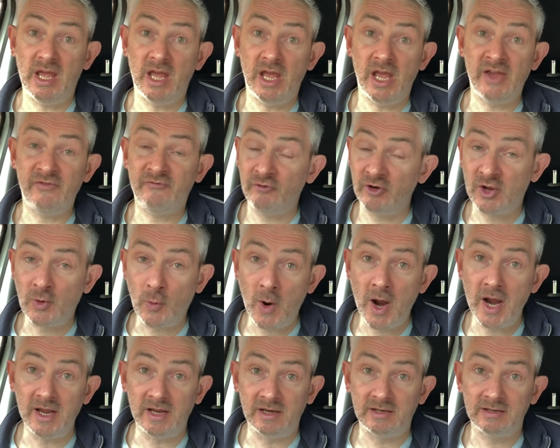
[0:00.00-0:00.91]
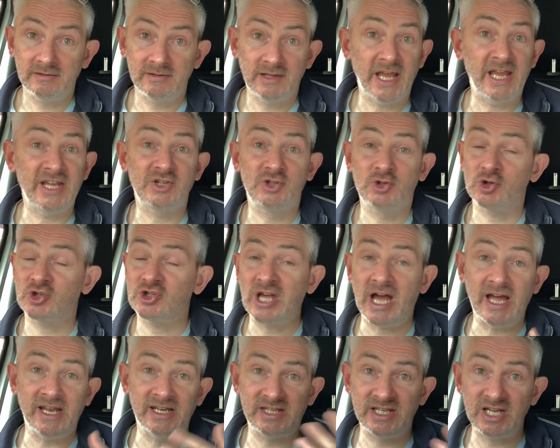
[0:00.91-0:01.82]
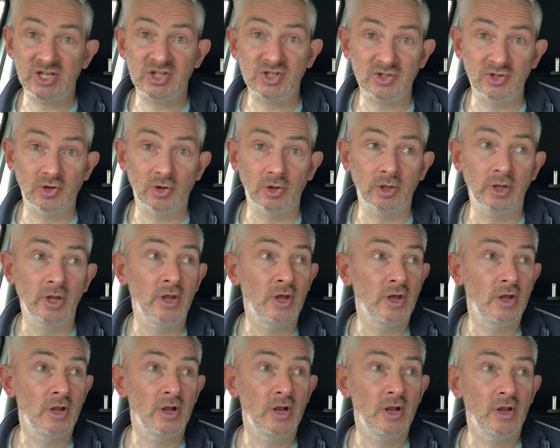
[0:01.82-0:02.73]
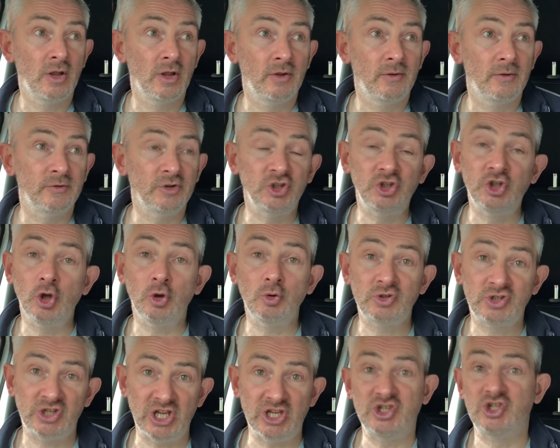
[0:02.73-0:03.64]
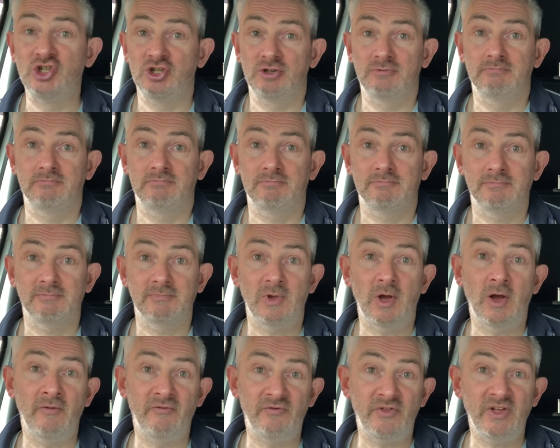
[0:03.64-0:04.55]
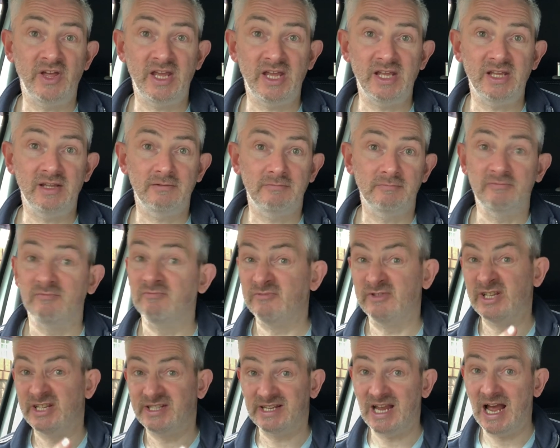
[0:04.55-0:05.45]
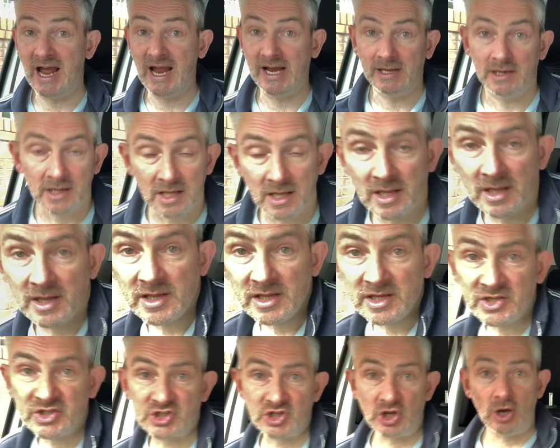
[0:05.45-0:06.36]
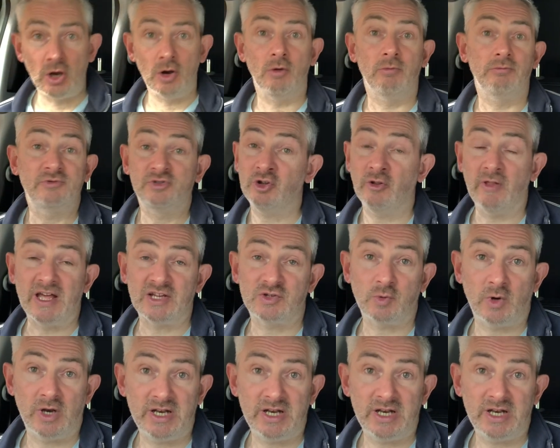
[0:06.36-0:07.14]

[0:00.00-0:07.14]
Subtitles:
if required. It's just that additional usage of the design. So that's what